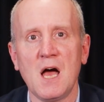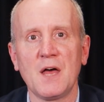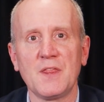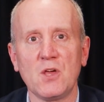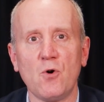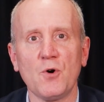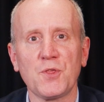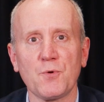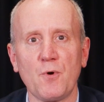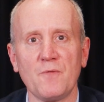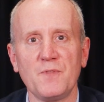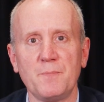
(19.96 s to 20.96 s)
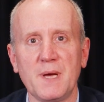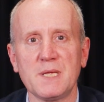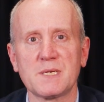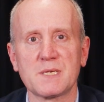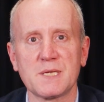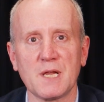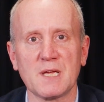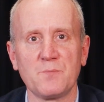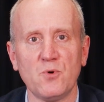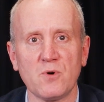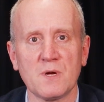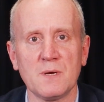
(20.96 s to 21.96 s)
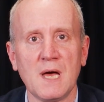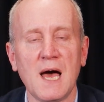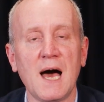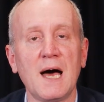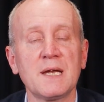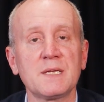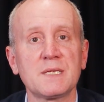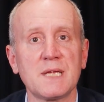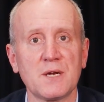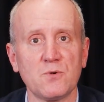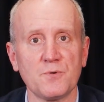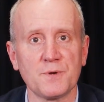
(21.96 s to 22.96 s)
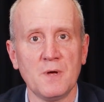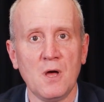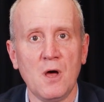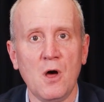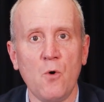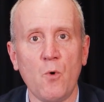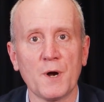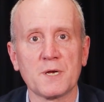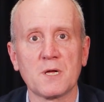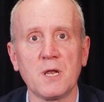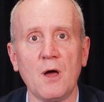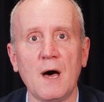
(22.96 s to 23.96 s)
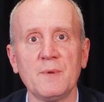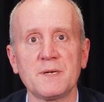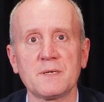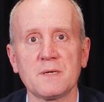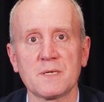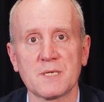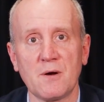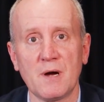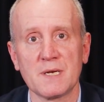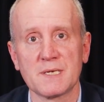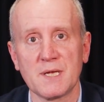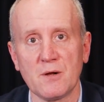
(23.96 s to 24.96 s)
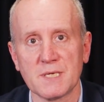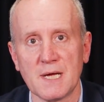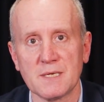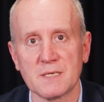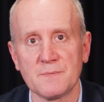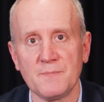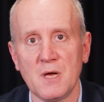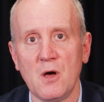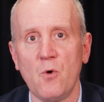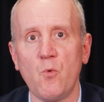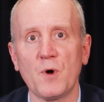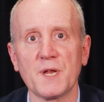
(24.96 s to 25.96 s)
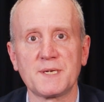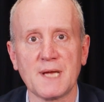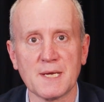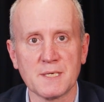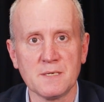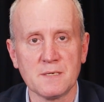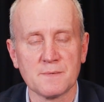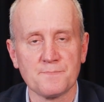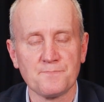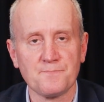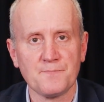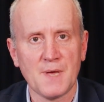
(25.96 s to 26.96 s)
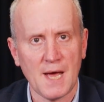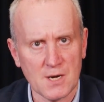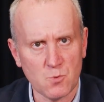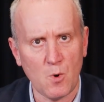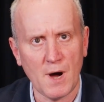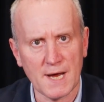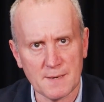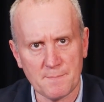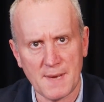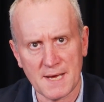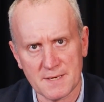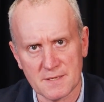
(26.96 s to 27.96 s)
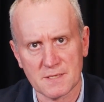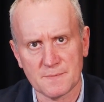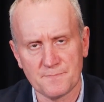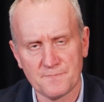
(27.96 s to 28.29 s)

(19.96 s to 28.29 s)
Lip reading: the author of the best-selling book, Unsettled, What Climate Science Tells Us, What It Doesn't, and Why It Matters.